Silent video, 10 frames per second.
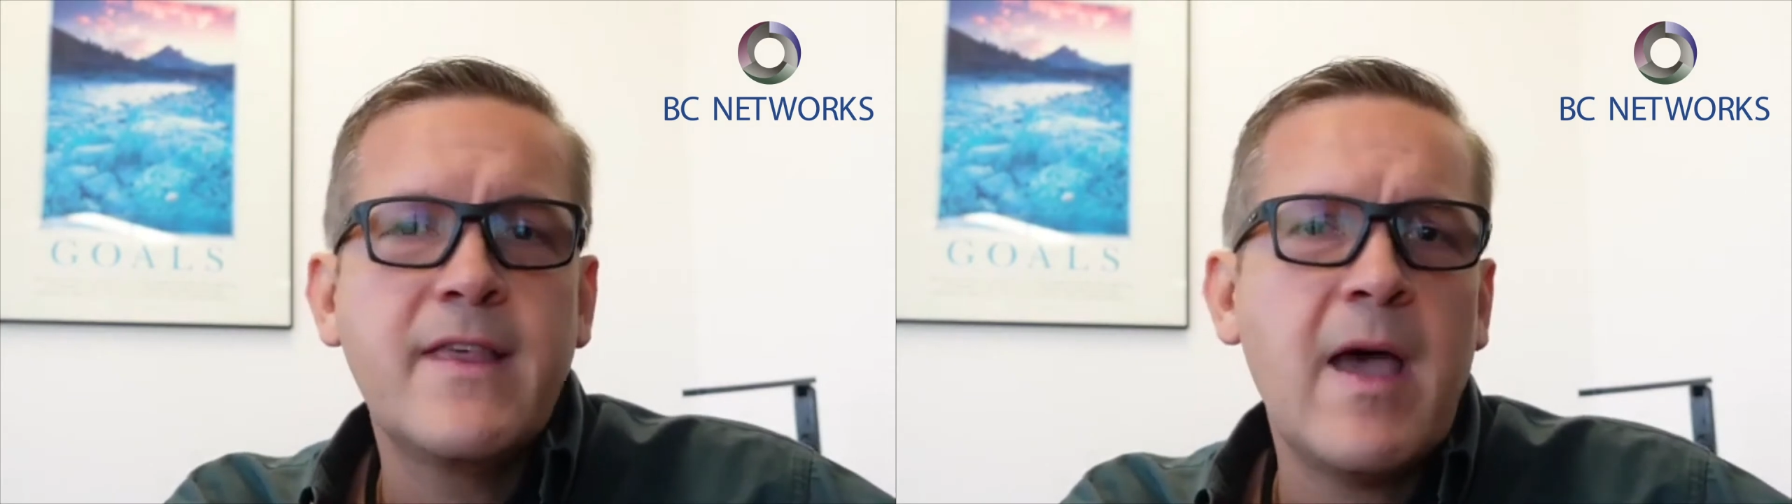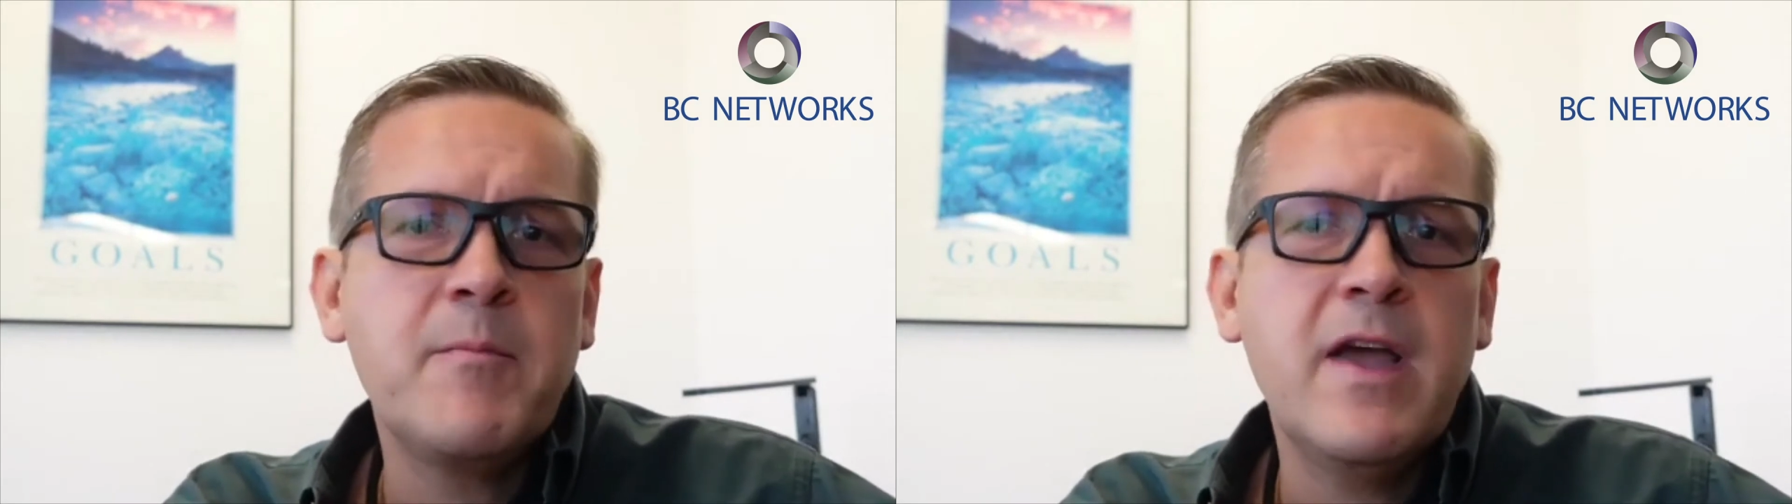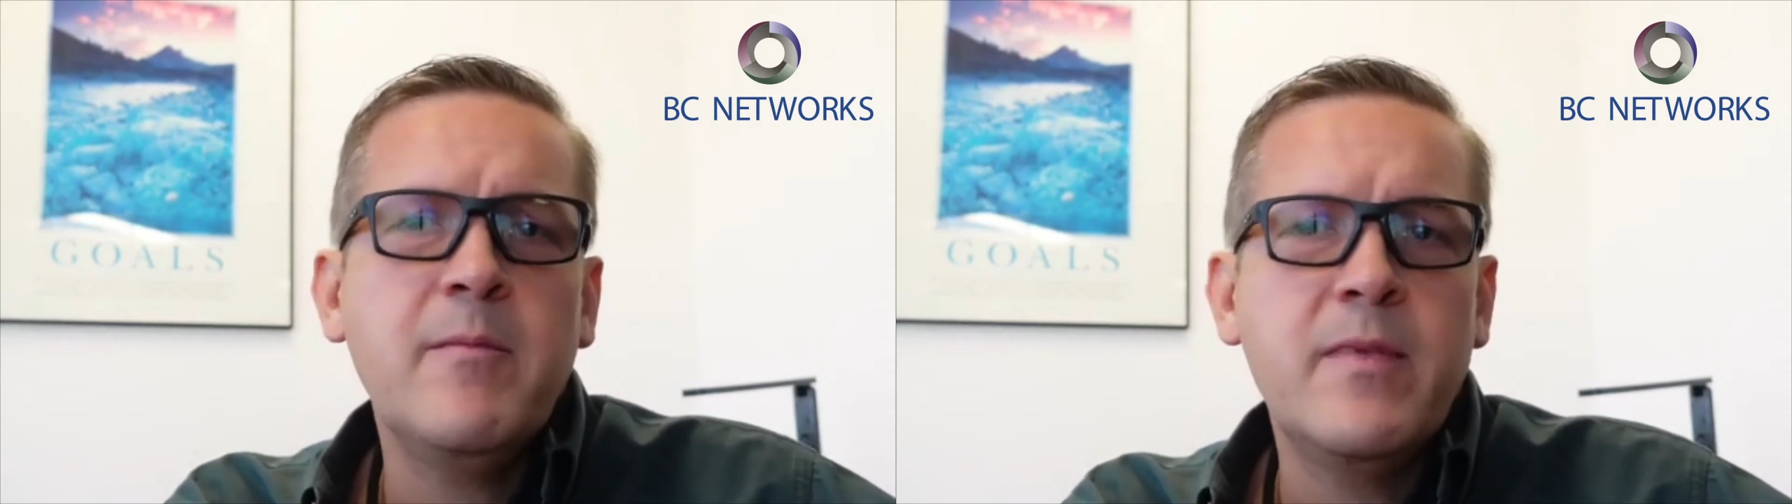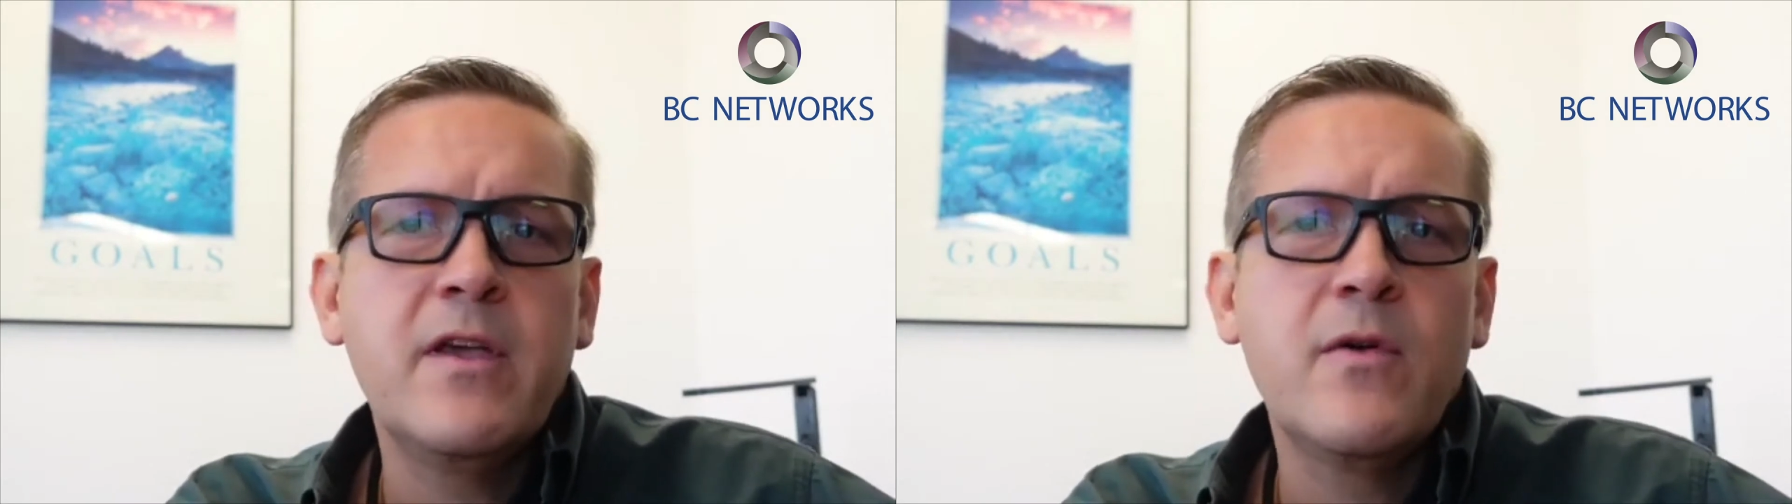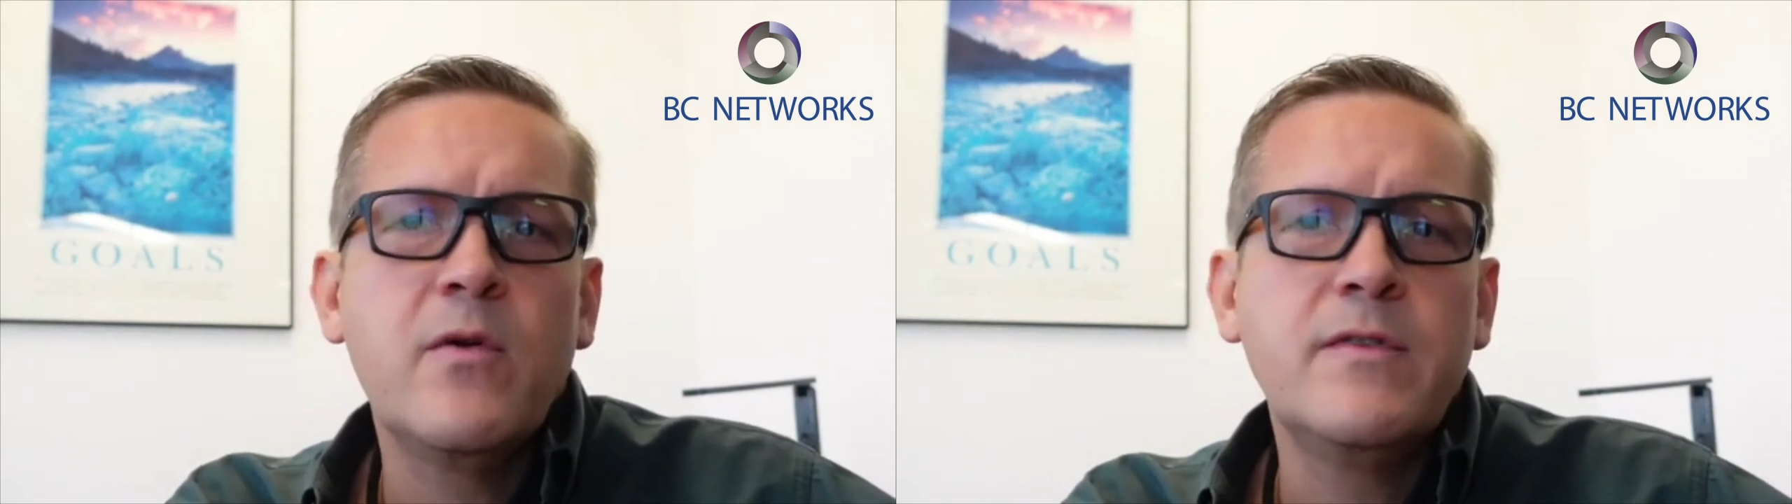that might be
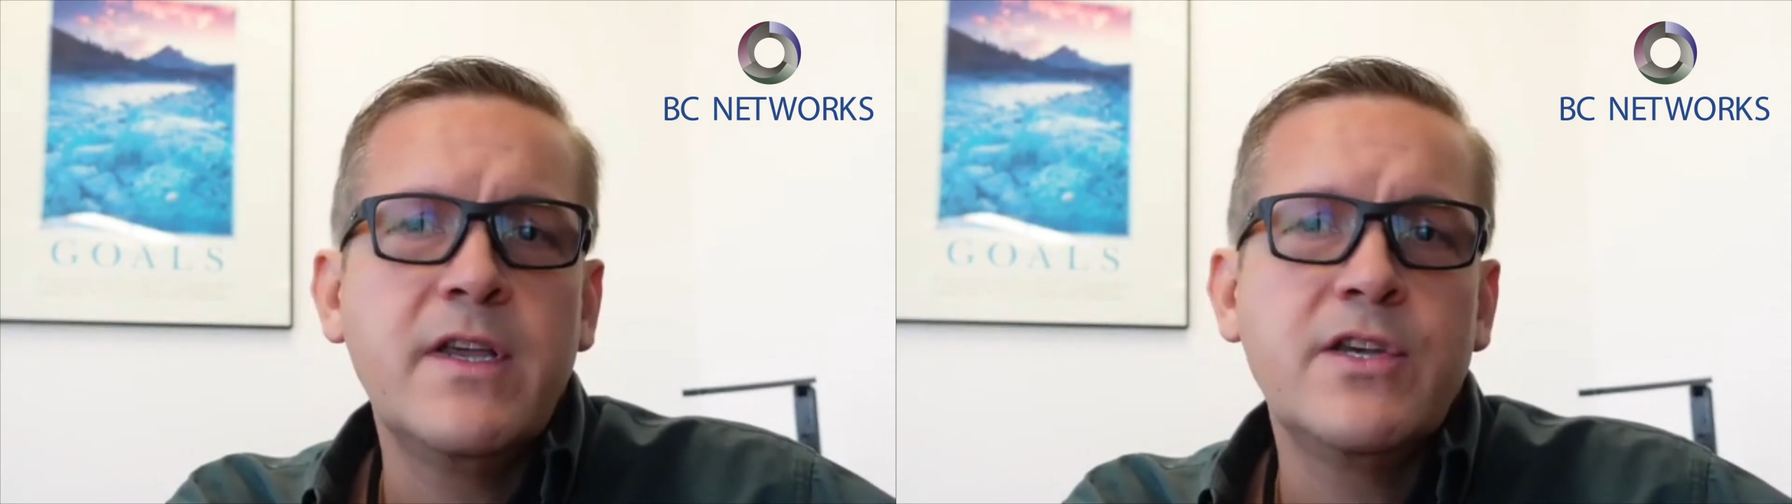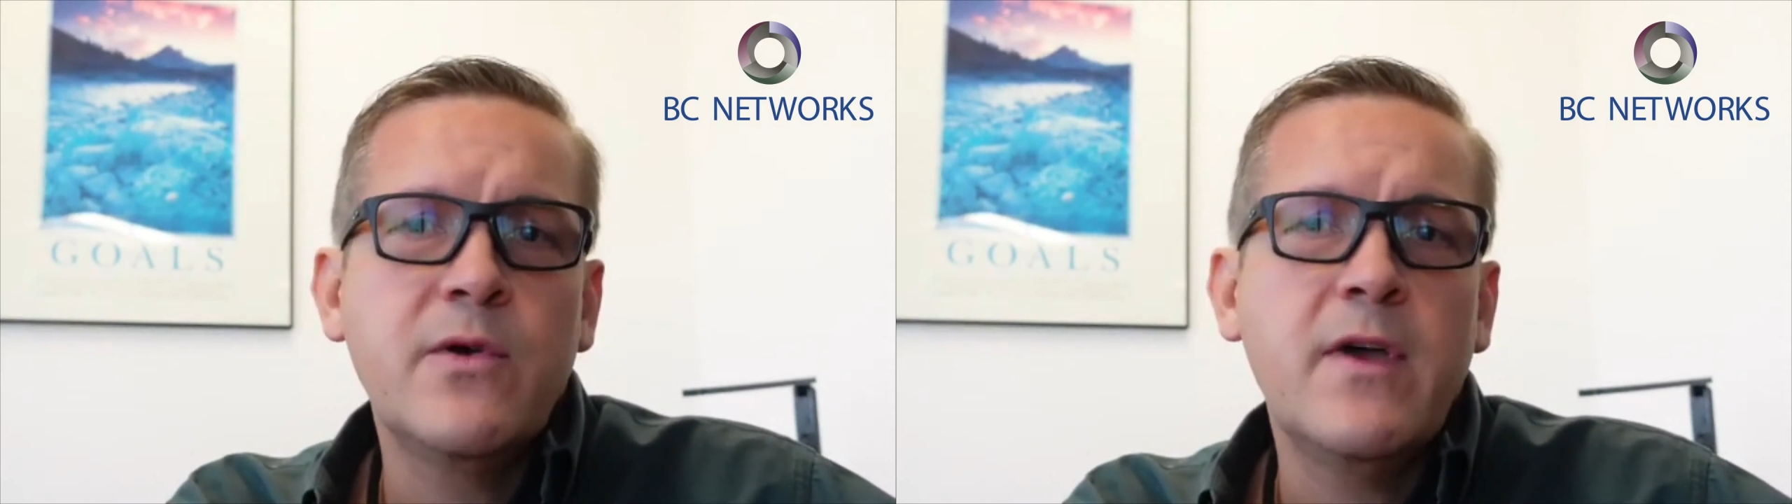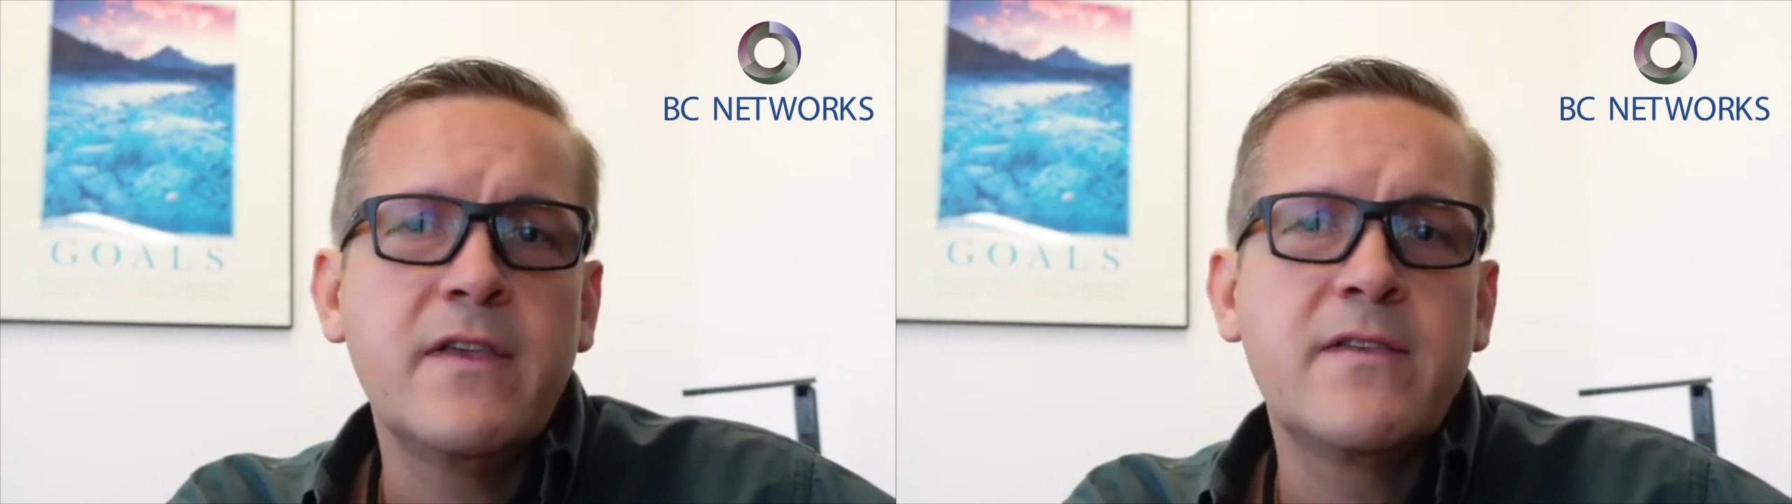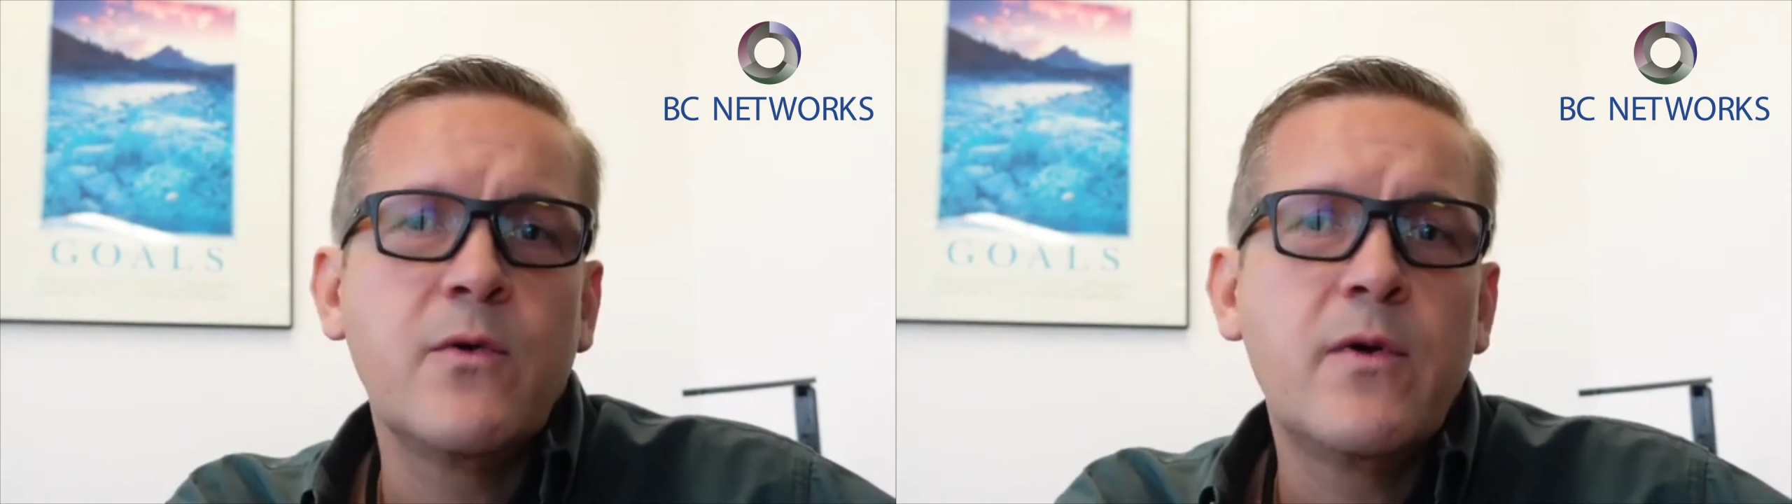your only choice,